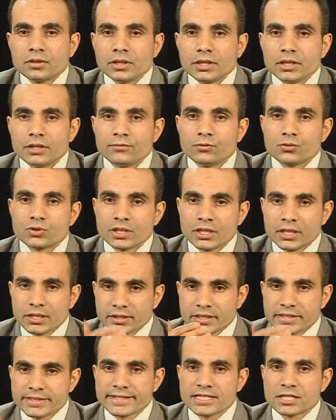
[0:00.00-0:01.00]
If you see in
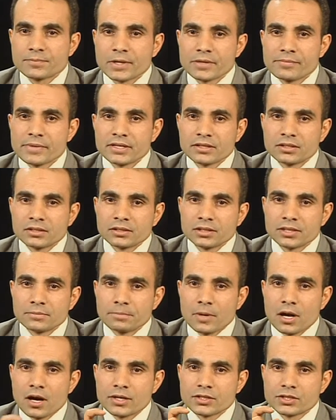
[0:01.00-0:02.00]
this experiment, the
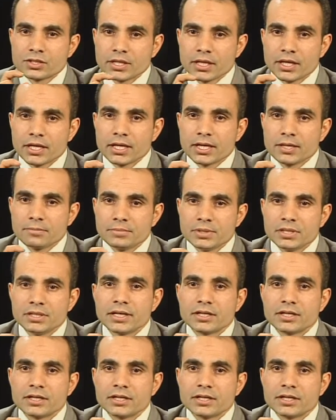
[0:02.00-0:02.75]
parts A, B,